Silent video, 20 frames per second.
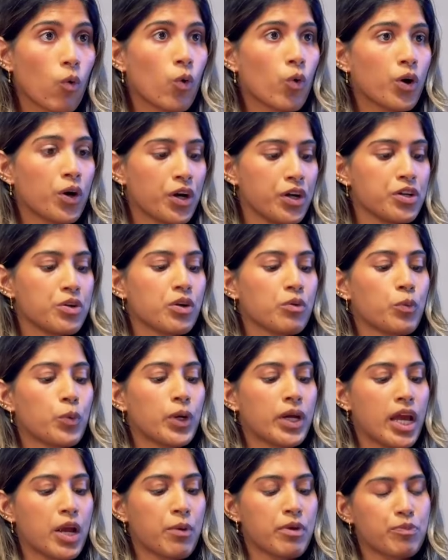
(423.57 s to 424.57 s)
or you're
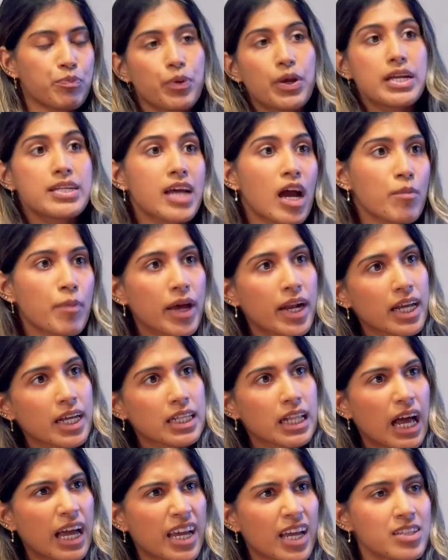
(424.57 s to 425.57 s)
working with pre-diabetic
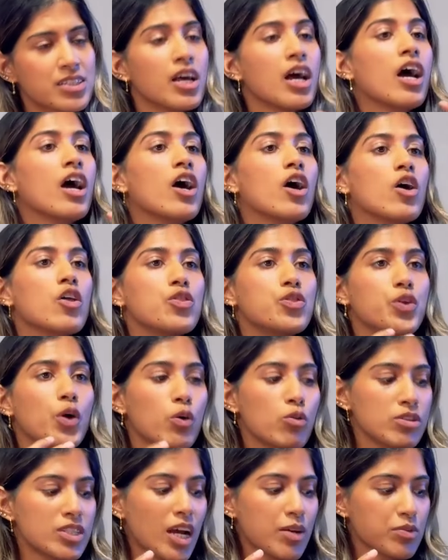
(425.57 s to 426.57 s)
clients,
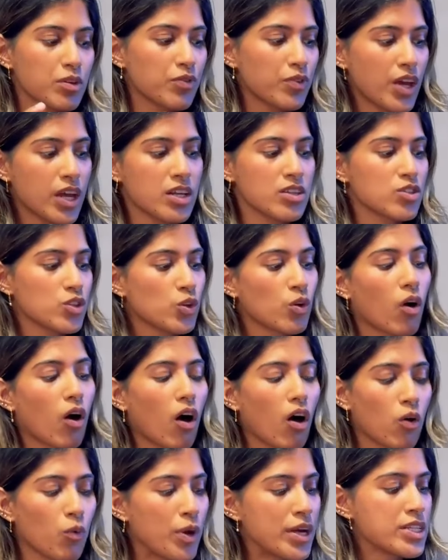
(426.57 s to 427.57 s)
those types of things, you're
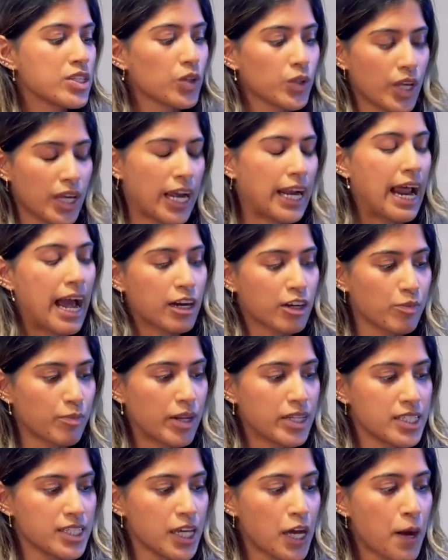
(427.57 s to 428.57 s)
always looking at
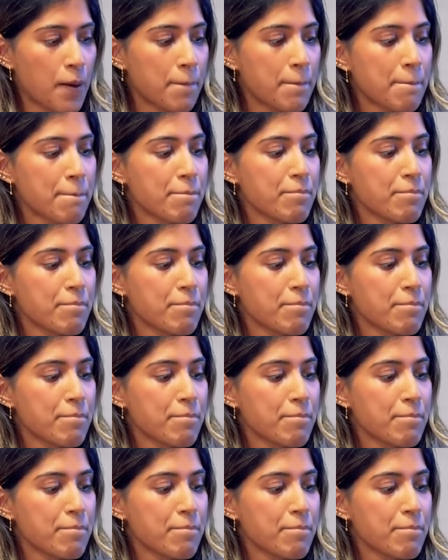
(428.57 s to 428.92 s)
Akkermansia.